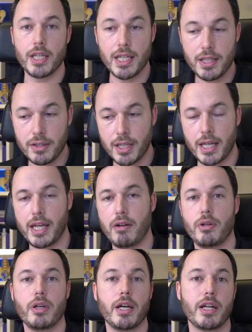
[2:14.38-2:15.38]
in that
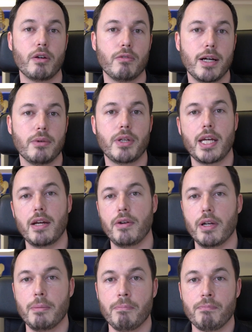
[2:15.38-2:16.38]
area and around that
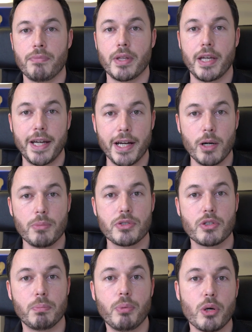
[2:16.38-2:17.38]
area, it
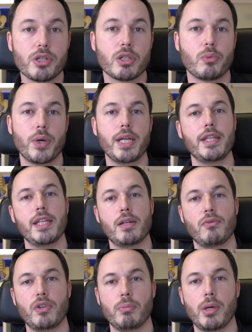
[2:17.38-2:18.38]
helps to push away the
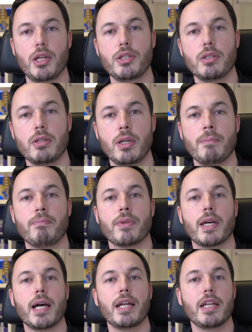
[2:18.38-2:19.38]
inflammation
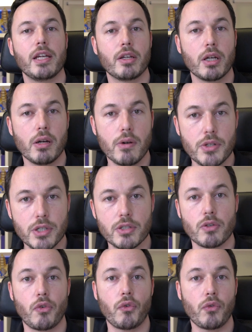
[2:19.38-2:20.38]
and it
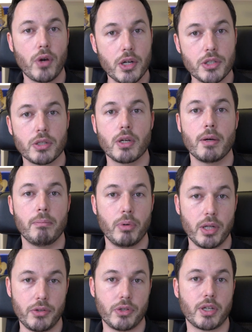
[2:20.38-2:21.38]
encourages fresh
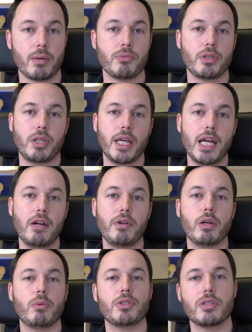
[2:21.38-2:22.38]
blood to come to the
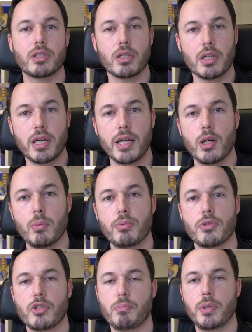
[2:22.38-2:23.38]
area, which is going to
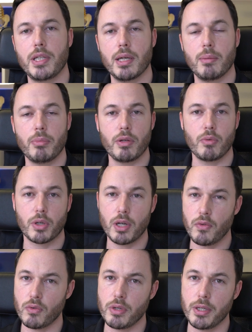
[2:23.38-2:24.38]
help to speed up the
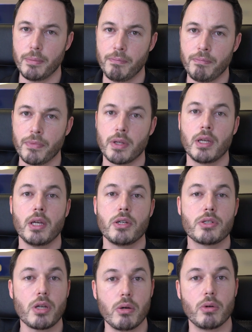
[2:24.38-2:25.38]
recovery.
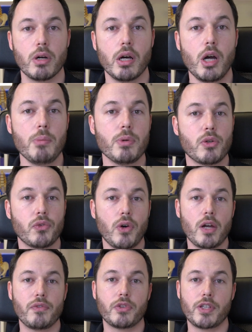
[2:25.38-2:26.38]
So I hope those
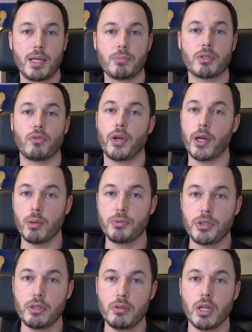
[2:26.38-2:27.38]
5 tips have
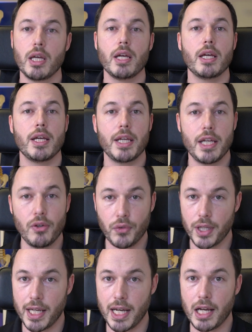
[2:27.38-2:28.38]
helped you. If
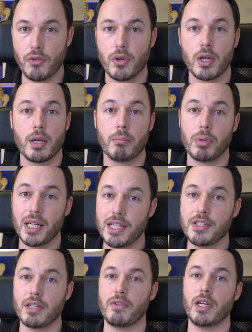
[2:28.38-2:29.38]
they have,
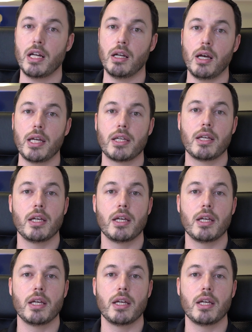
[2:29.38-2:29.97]
please give it a like,